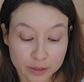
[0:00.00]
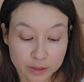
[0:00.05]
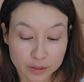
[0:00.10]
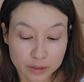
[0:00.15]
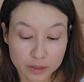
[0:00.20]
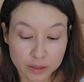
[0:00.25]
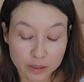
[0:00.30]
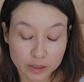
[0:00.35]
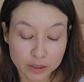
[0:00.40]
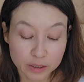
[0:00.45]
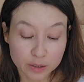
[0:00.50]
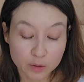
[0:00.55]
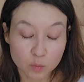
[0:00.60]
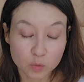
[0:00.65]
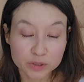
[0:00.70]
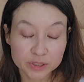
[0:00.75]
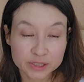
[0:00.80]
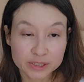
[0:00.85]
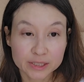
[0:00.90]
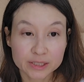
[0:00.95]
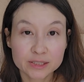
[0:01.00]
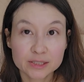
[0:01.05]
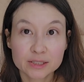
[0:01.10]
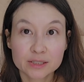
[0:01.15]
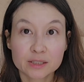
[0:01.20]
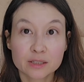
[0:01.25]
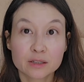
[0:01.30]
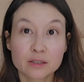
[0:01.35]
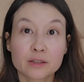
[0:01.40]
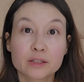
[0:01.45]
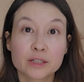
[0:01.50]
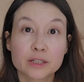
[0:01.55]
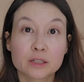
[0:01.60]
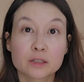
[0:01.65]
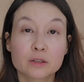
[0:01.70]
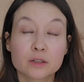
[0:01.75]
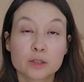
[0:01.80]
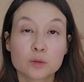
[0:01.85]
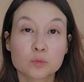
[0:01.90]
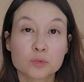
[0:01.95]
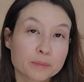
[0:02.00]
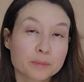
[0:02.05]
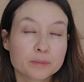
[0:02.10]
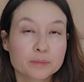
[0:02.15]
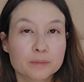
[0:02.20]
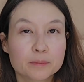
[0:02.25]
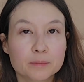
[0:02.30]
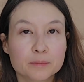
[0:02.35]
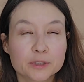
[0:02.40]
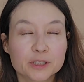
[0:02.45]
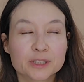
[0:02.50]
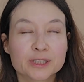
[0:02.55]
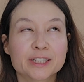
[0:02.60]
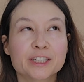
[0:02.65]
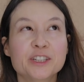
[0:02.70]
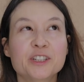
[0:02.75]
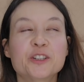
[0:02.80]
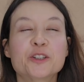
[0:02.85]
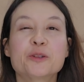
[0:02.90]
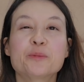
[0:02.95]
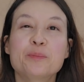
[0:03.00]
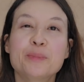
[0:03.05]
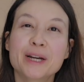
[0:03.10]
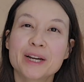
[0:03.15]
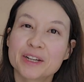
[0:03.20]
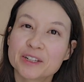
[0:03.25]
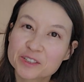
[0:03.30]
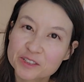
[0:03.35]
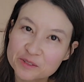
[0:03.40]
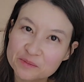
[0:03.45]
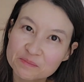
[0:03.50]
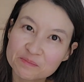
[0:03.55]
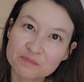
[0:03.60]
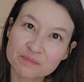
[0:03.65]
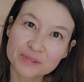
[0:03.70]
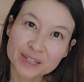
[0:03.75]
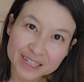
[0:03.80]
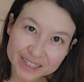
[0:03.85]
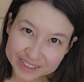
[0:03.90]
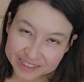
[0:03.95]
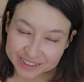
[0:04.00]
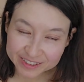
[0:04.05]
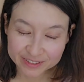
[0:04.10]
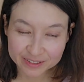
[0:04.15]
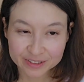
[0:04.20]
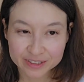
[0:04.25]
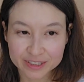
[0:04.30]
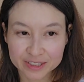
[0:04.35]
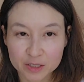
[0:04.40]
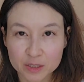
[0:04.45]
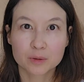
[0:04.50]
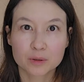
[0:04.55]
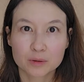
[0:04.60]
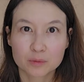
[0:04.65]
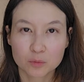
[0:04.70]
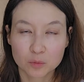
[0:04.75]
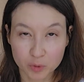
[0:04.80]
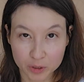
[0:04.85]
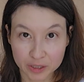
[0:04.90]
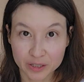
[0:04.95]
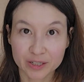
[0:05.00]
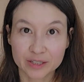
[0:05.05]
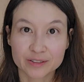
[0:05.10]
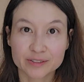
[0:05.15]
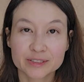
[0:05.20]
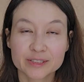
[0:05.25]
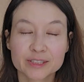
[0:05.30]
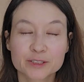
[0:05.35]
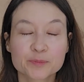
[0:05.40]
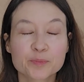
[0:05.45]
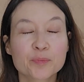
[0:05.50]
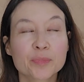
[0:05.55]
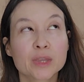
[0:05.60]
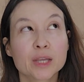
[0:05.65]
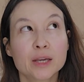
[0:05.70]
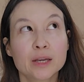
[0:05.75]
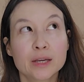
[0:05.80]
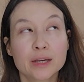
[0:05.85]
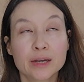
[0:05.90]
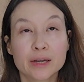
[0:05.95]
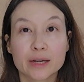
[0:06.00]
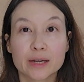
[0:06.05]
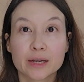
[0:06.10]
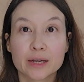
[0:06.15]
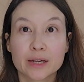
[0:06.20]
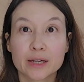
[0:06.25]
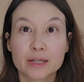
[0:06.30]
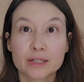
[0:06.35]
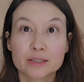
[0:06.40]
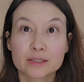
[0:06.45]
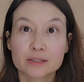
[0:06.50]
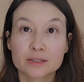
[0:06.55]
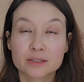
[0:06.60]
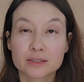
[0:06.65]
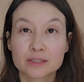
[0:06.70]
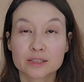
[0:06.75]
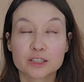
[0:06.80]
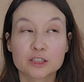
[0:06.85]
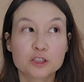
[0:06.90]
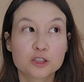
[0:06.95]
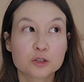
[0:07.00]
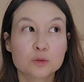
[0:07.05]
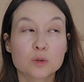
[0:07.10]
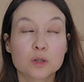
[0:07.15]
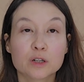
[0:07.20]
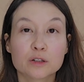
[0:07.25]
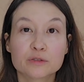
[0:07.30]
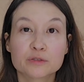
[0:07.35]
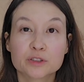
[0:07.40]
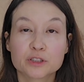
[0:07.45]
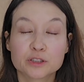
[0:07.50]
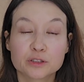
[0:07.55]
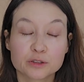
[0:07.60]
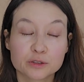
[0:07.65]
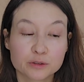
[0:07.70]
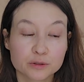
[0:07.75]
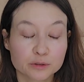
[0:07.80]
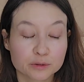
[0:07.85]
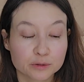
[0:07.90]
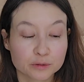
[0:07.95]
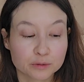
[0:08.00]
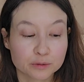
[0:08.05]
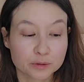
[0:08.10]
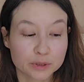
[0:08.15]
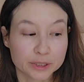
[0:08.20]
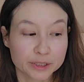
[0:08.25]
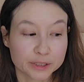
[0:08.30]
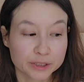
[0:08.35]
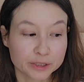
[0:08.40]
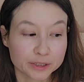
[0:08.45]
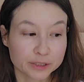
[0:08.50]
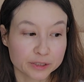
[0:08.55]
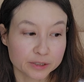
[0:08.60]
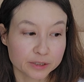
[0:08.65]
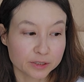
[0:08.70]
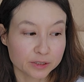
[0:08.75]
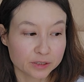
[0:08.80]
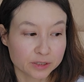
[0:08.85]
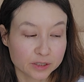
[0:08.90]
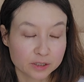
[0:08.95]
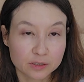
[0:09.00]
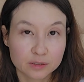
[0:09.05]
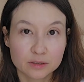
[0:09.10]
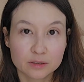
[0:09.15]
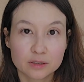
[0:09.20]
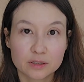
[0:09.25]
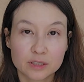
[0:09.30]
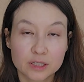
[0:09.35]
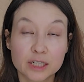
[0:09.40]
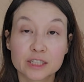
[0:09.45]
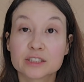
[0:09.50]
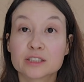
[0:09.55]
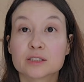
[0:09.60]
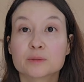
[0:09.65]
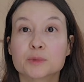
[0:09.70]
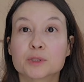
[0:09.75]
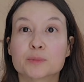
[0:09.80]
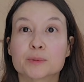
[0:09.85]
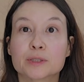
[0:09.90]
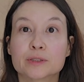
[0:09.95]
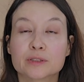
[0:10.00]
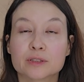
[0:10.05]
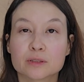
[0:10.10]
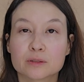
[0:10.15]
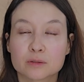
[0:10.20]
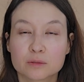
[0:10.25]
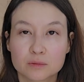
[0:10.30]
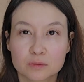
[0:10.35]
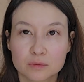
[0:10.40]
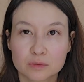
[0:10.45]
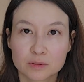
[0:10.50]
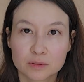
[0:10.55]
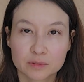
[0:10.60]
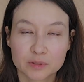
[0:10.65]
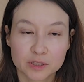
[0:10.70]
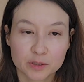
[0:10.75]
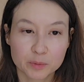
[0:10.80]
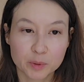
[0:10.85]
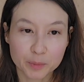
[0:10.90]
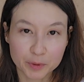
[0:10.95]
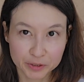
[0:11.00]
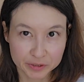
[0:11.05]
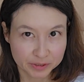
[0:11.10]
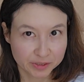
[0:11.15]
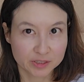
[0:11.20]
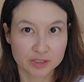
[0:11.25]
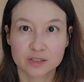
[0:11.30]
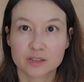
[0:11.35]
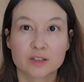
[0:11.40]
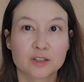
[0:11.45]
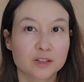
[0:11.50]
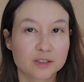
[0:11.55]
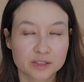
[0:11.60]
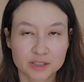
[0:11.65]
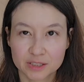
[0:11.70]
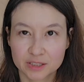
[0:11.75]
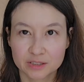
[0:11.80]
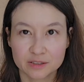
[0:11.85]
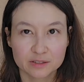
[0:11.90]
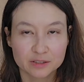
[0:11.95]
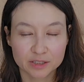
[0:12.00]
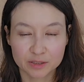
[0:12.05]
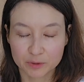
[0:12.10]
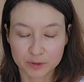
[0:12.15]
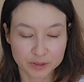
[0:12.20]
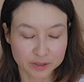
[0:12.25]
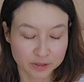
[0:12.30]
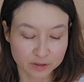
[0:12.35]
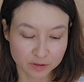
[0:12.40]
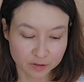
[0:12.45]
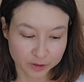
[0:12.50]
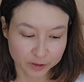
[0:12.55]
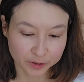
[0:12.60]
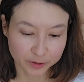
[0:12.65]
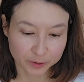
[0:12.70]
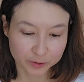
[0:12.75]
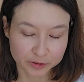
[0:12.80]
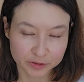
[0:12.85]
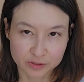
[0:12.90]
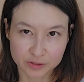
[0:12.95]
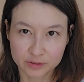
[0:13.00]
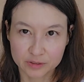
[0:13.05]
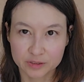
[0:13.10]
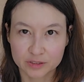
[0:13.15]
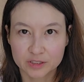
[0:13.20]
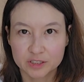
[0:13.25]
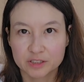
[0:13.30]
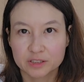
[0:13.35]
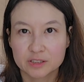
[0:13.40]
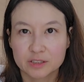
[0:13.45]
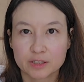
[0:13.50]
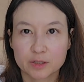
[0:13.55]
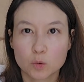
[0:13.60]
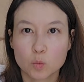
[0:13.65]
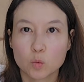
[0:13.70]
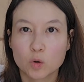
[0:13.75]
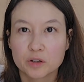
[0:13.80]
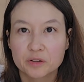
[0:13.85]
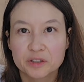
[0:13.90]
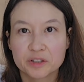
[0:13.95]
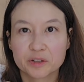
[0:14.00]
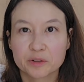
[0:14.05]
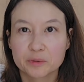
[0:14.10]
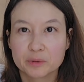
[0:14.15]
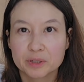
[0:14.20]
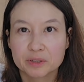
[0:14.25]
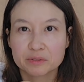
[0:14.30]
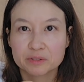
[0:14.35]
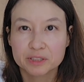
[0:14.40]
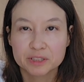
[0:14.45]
Once that is done, the airline will take your pet back to their warehouse and send you off to a customs building. Remember, this is all still within the cargo. It's just like walking around.